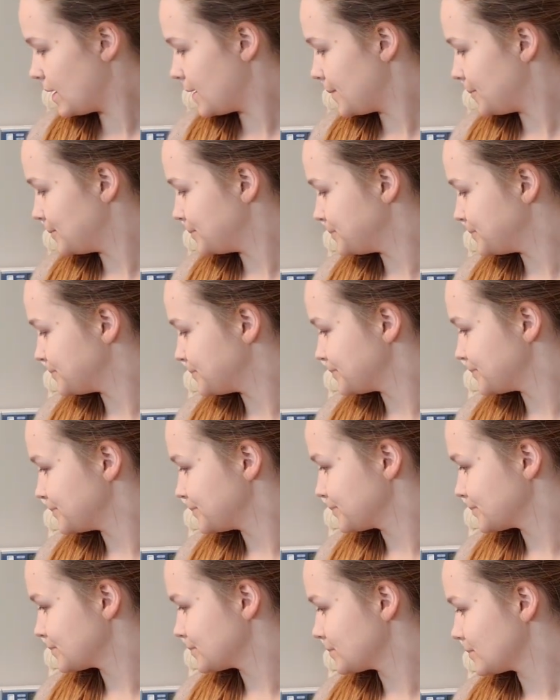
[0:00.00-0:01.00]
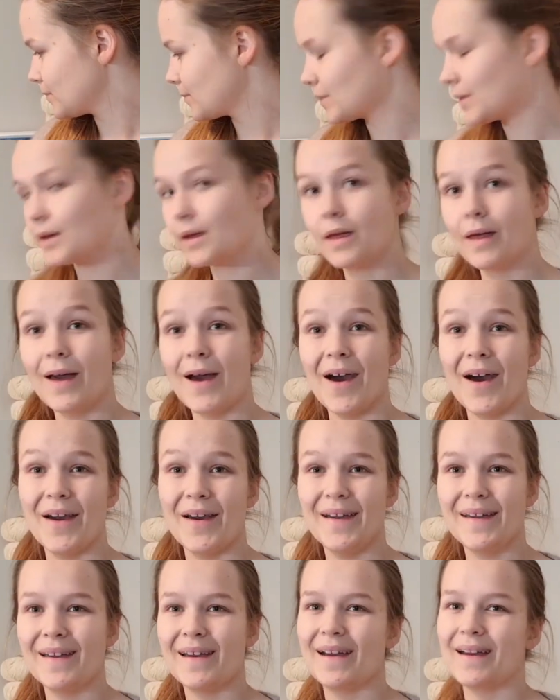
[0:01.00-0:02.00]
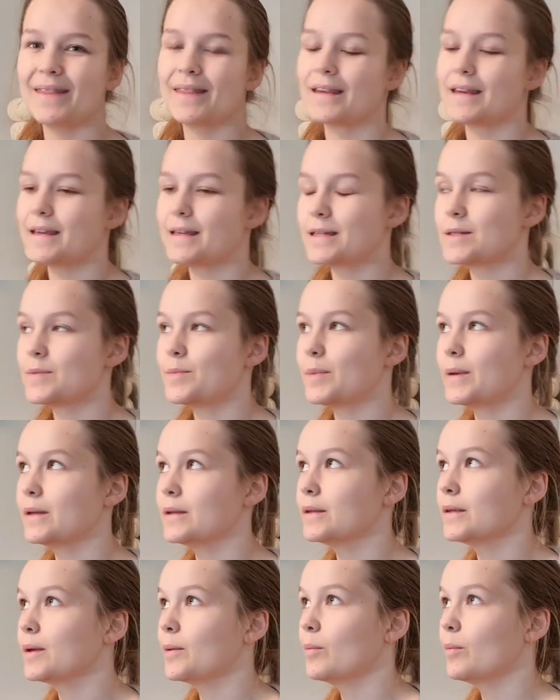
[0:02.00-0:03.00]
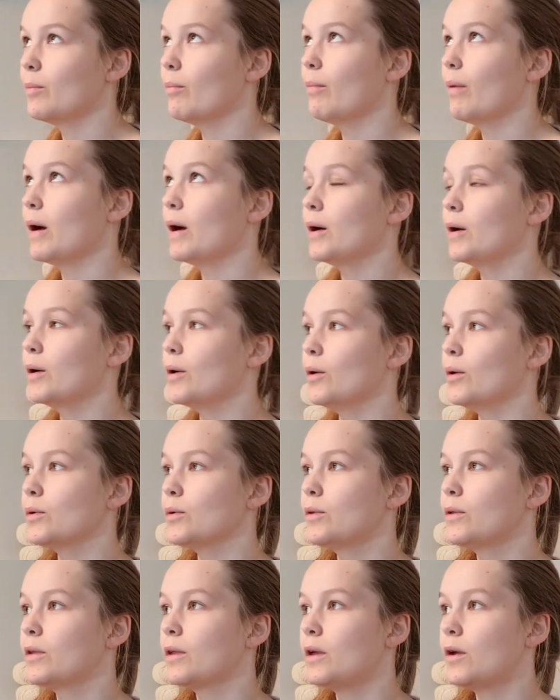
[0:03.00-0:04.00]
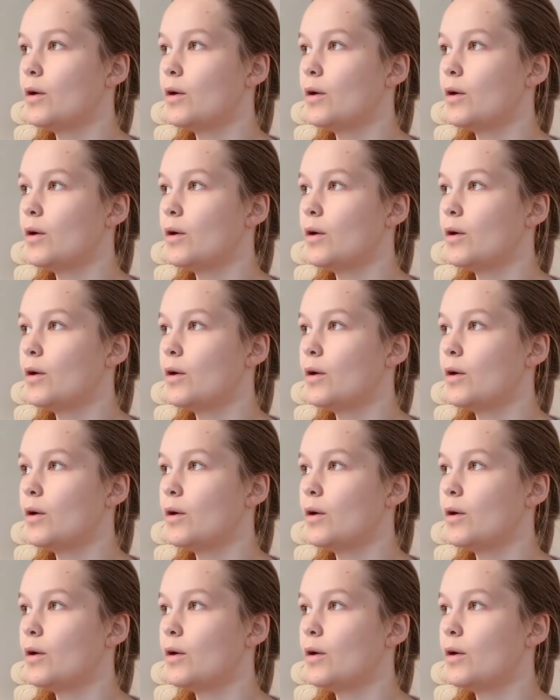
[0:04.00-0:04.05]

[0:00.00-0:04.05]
hi, I think it's been about